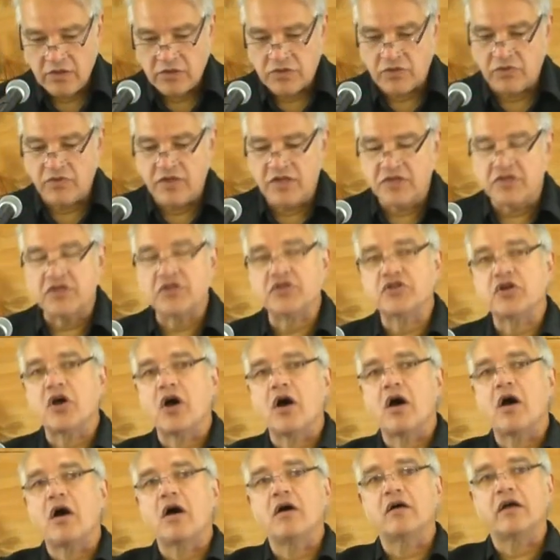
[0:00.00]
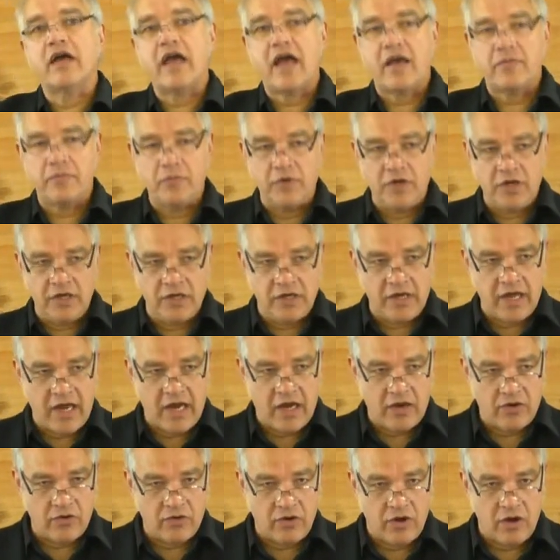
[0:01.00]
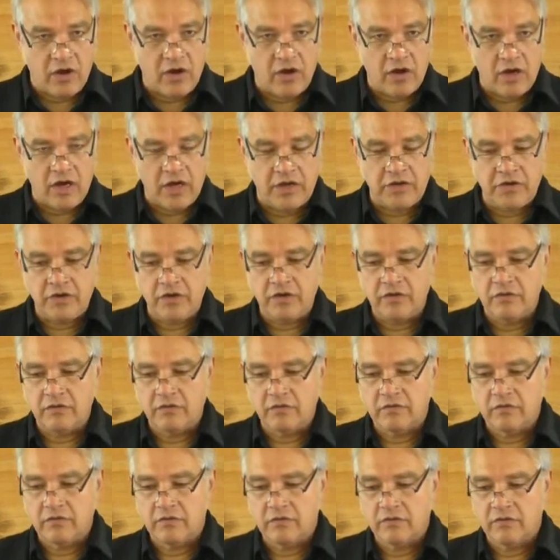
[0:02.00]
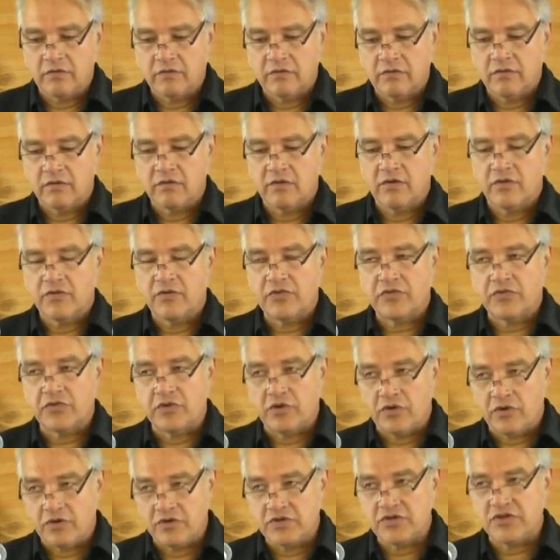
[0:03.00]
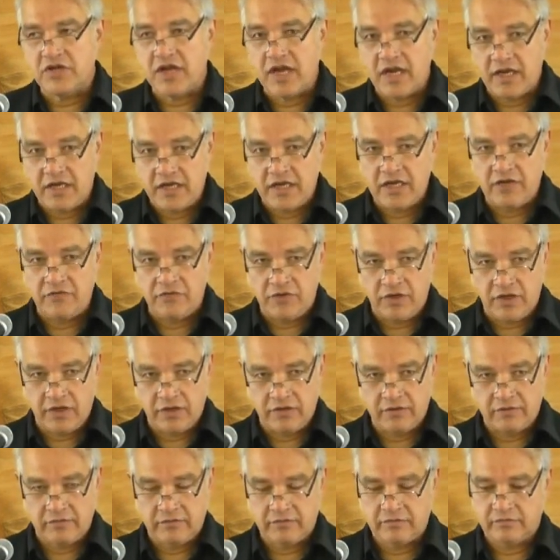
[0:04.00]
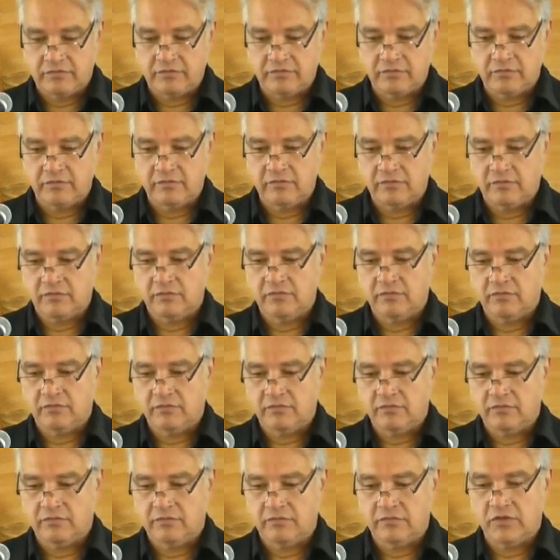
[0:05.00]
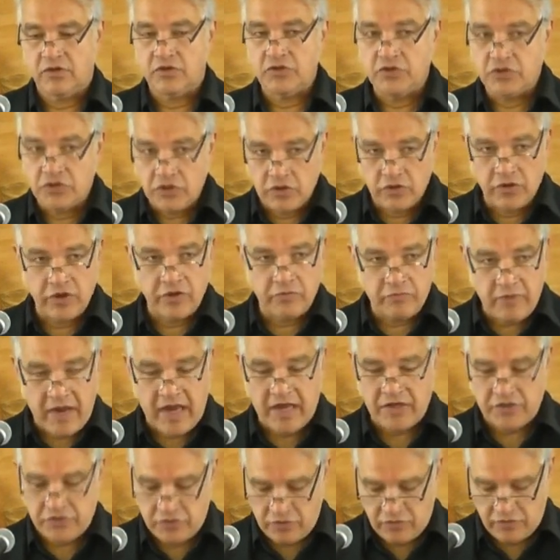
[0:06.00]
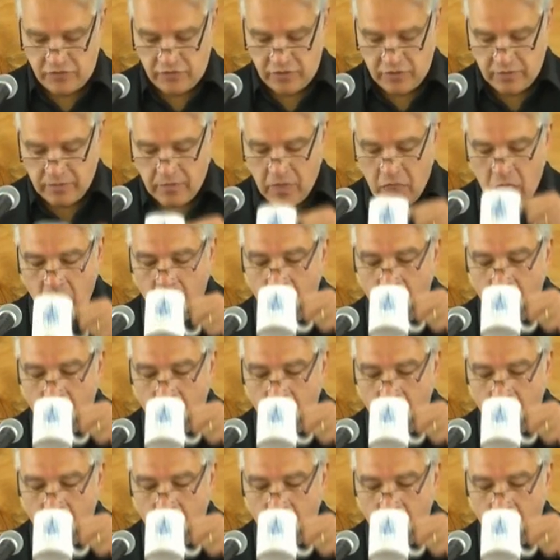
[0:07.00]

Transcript: So this is all happening now on Thursday evening during Passover.